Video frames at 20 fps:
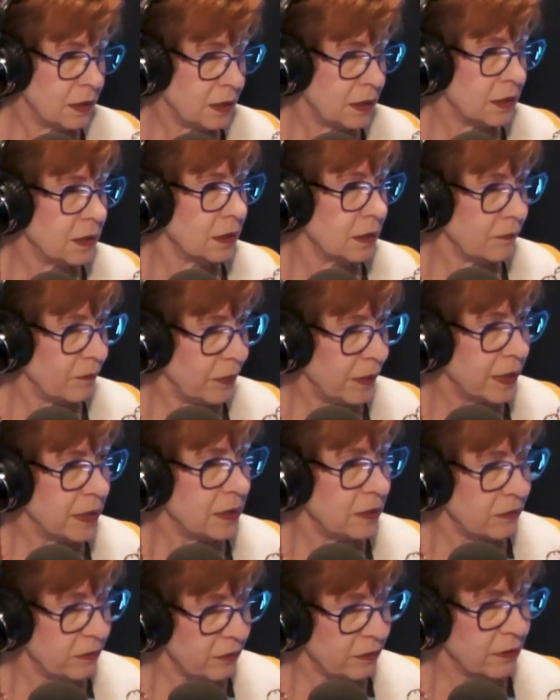the
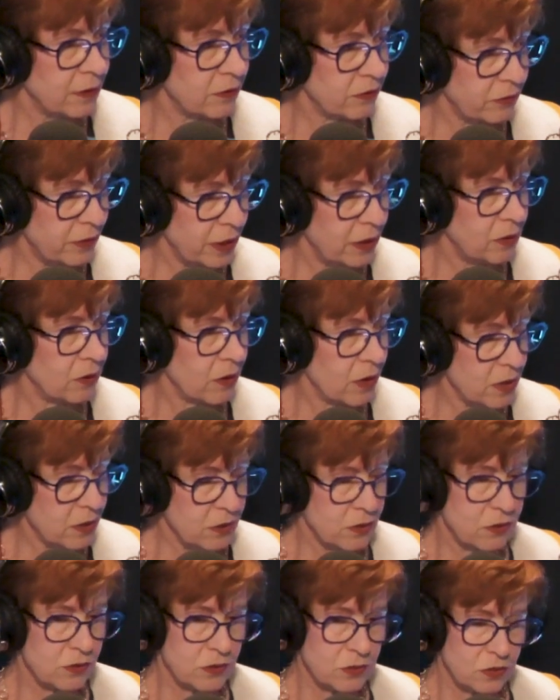than the state
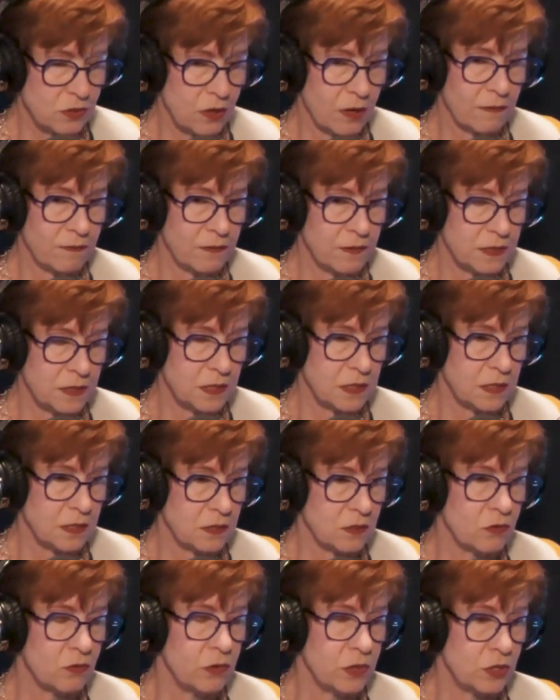auditor's office is
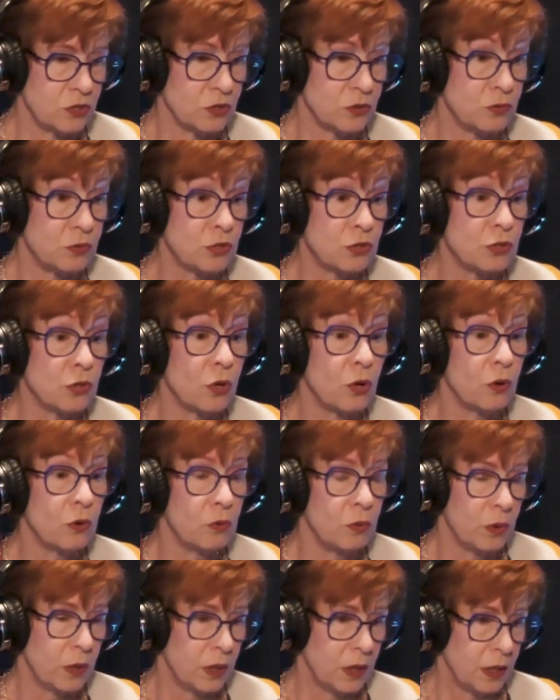going to
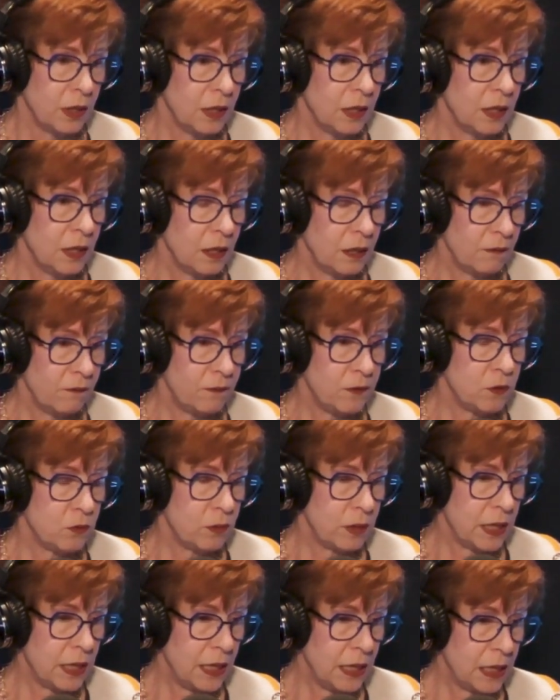so if you
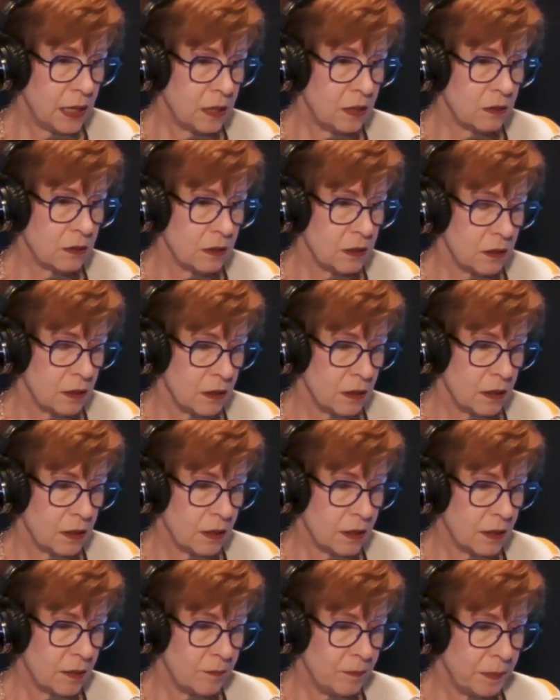can't
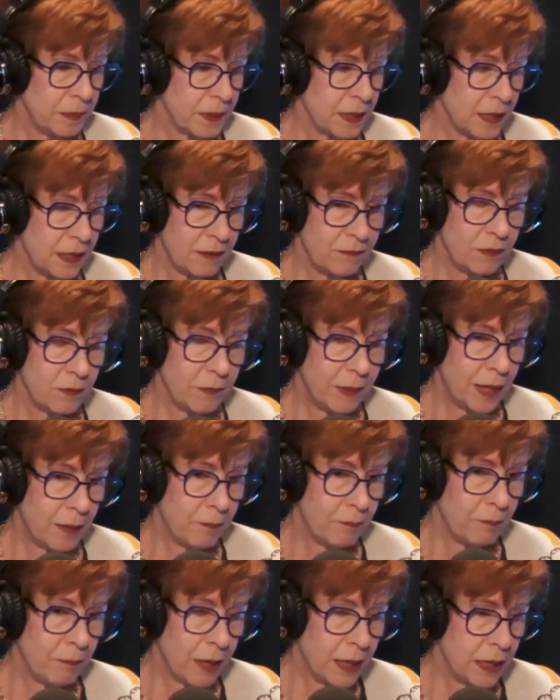um, give them
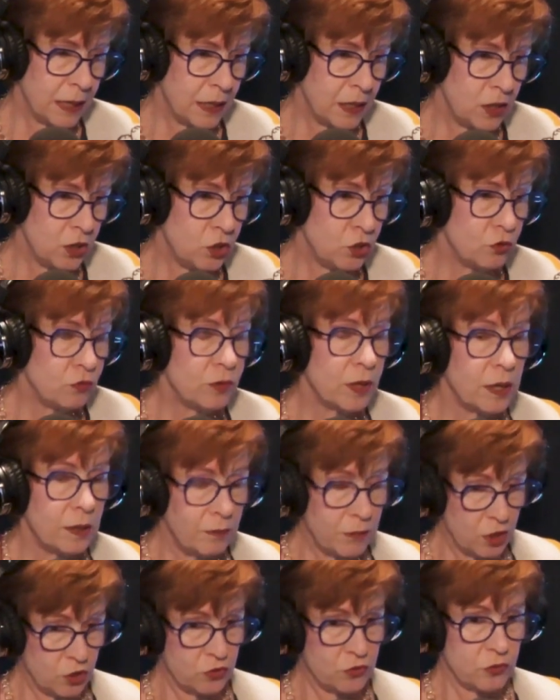that money you've got to
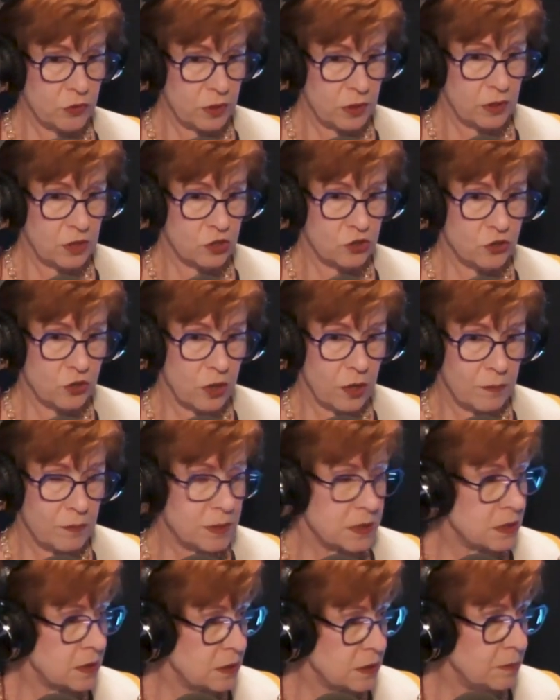make sure that the job
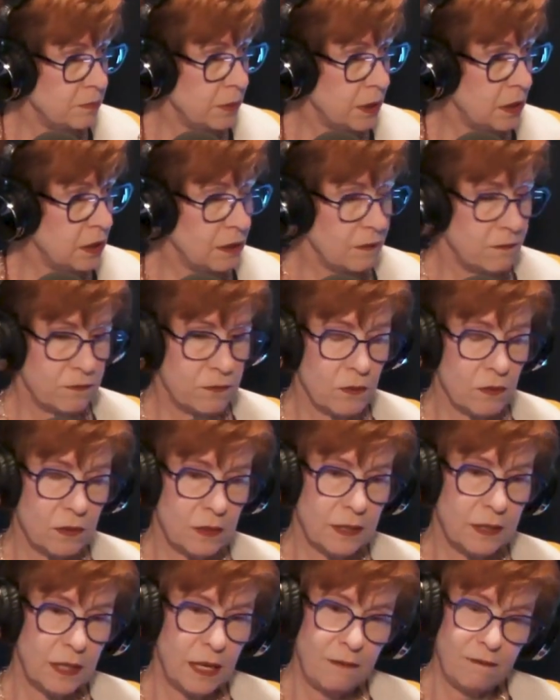is as meaningful
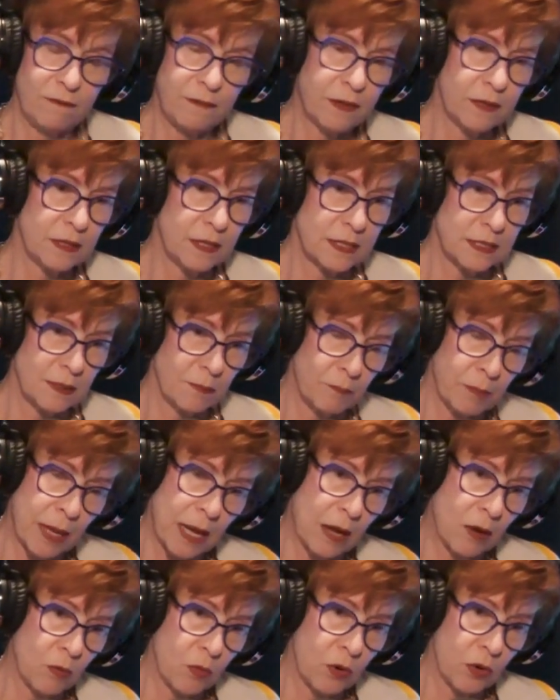and they feel as
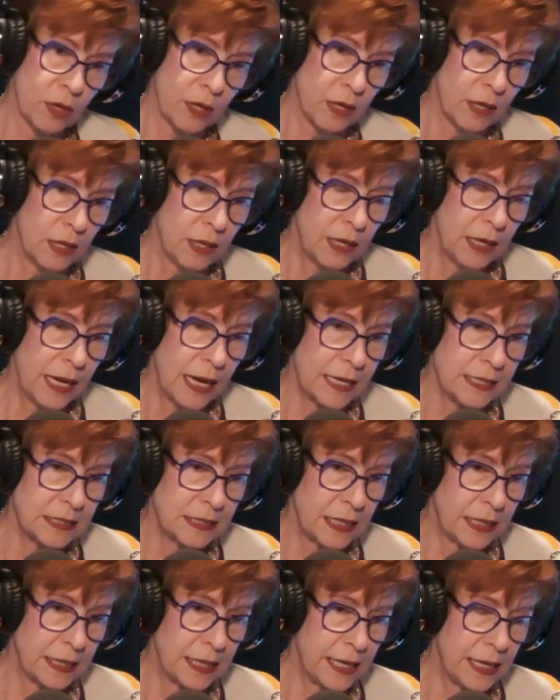empowered as
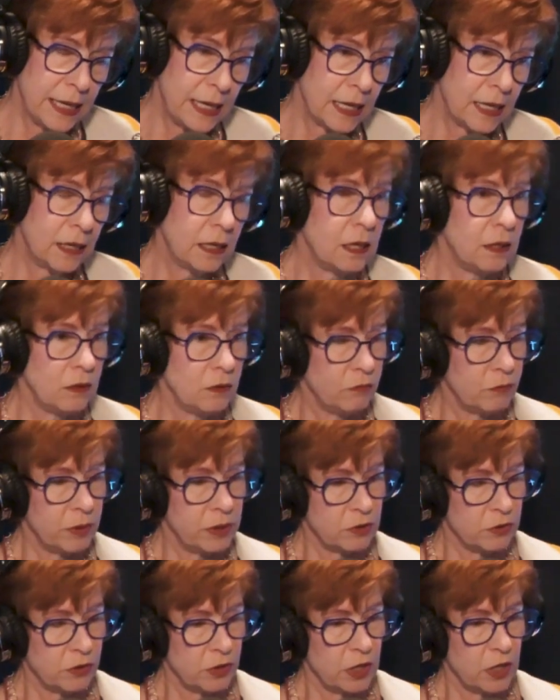they can and we
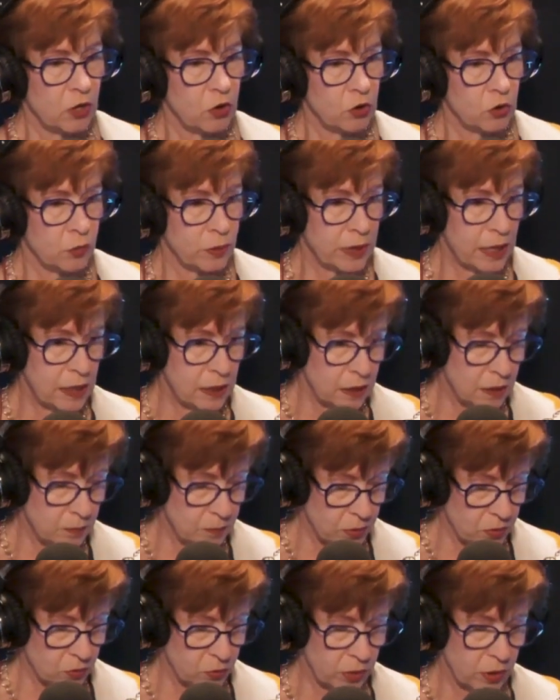you know created
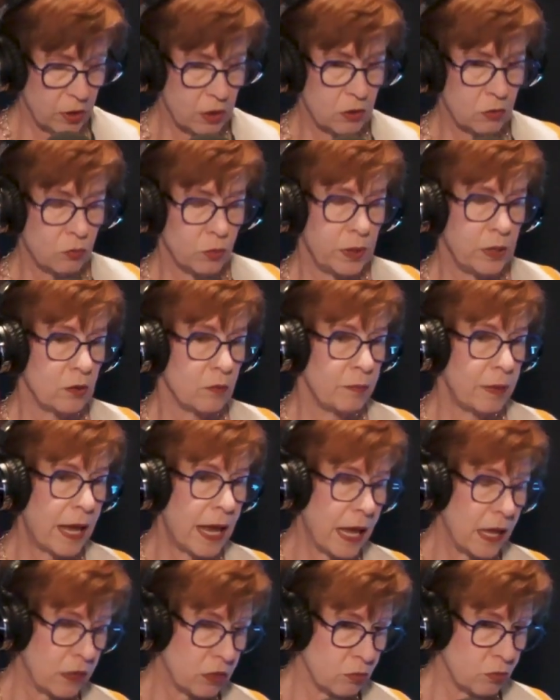per- career
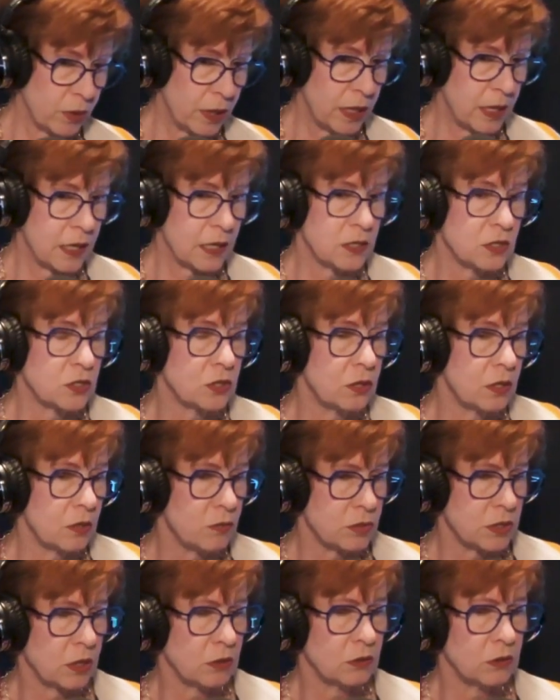pathways so there
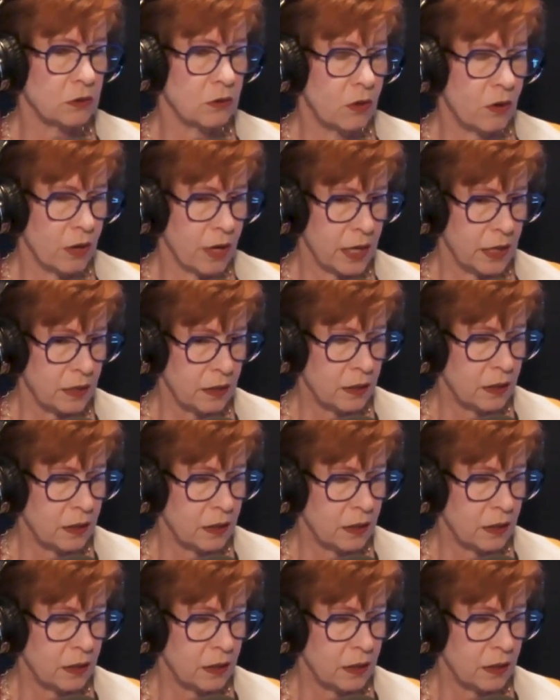was a lot